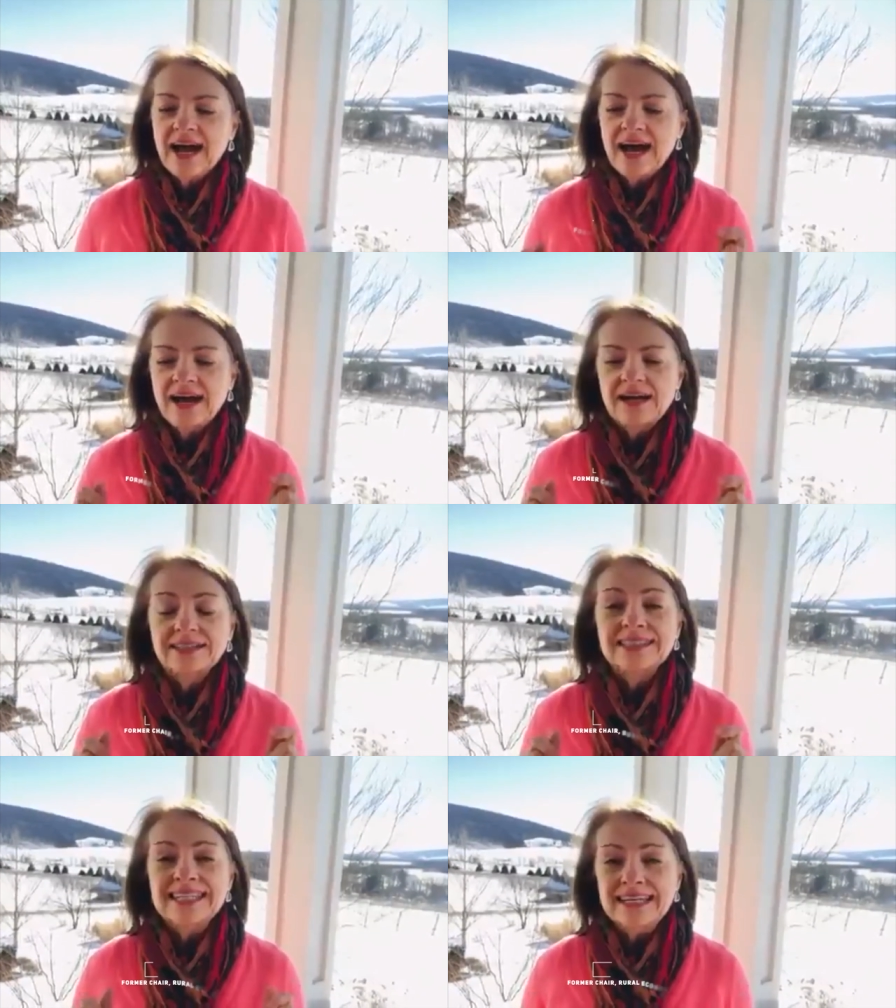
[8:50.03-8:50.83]

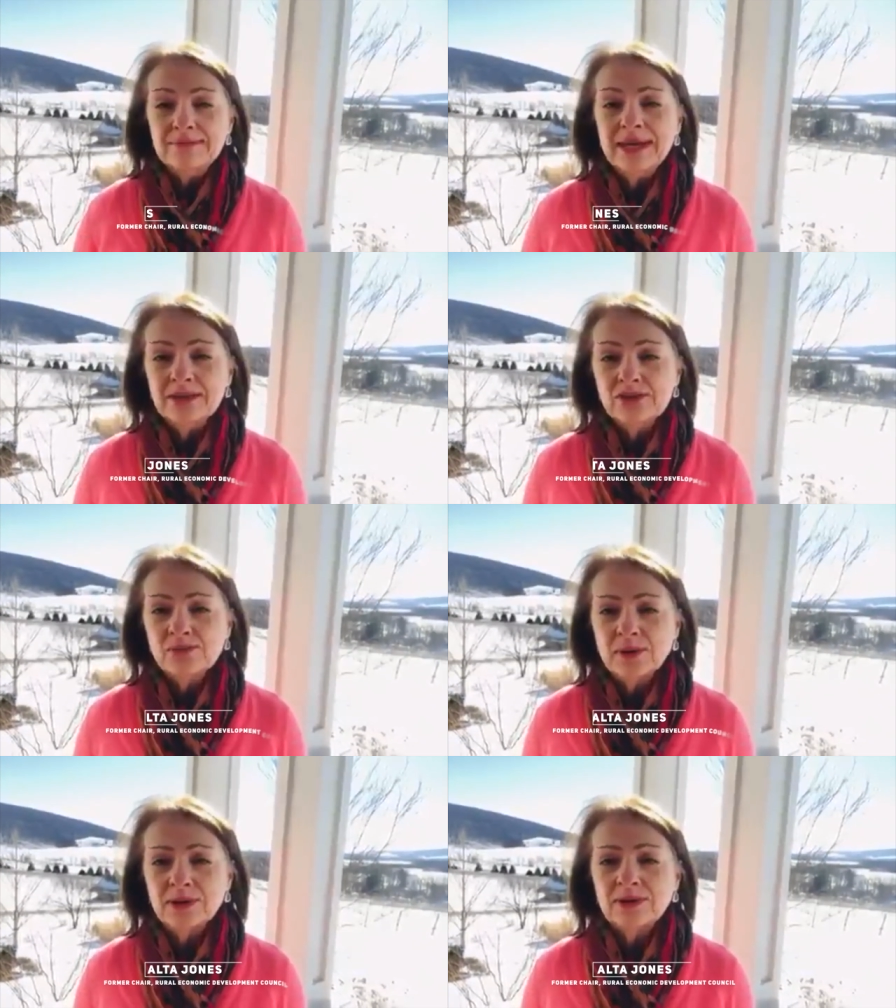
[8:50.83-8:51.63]
Uh, Team
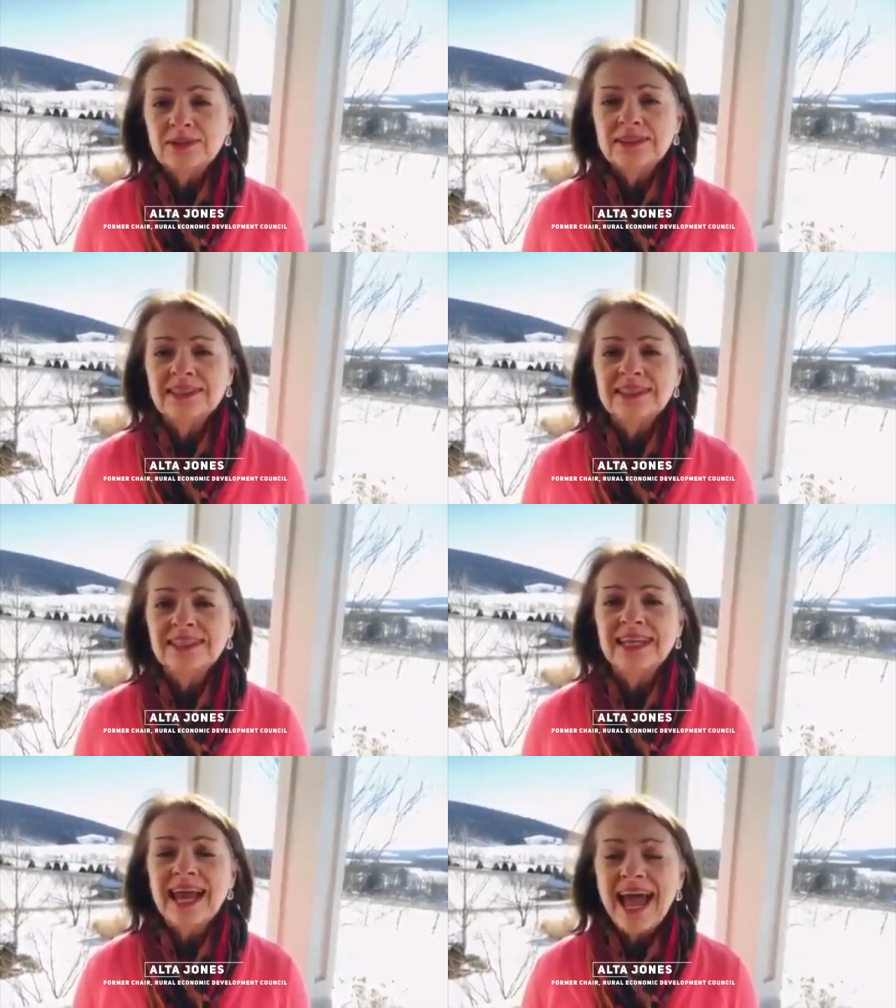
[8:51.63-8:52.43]
Hillsboro
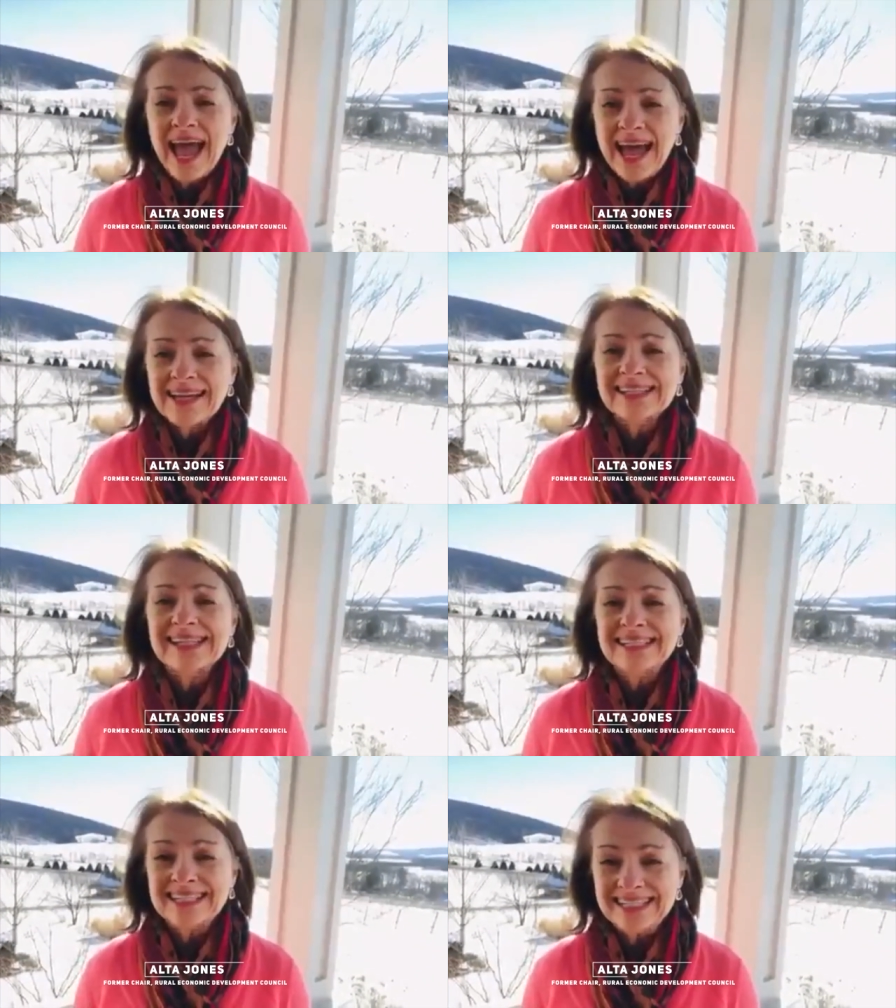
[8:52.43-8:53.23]

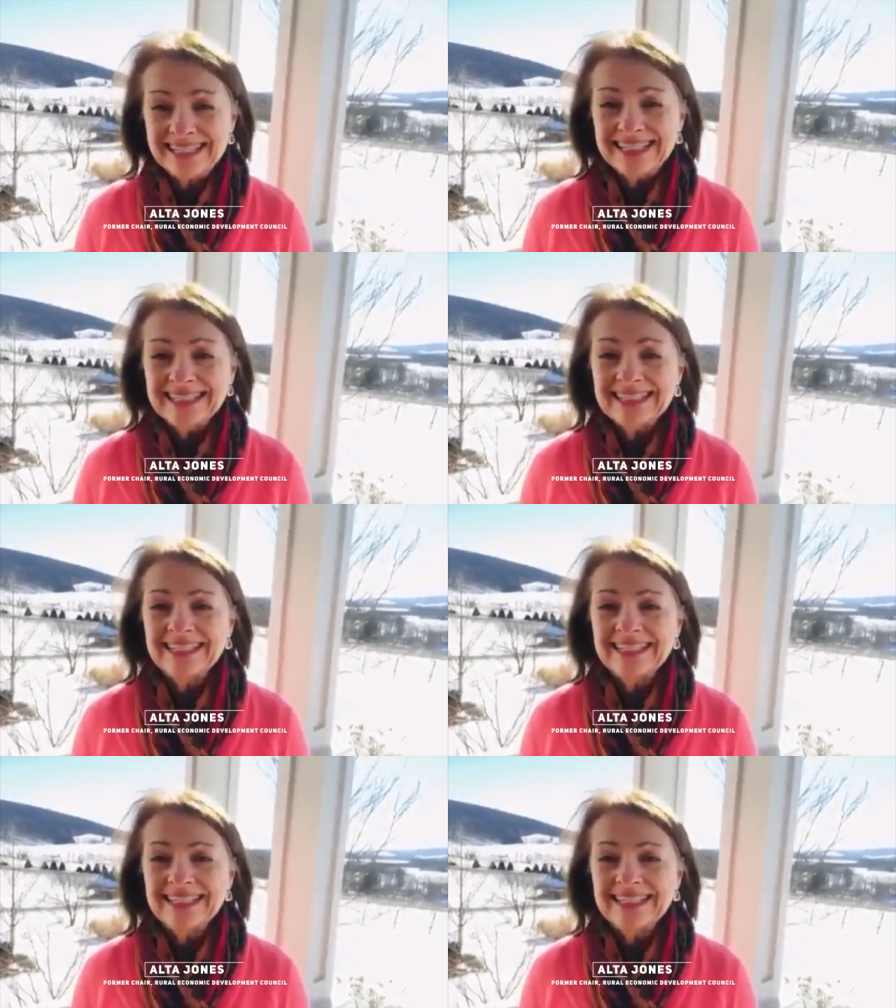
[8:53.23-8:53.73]
has indeed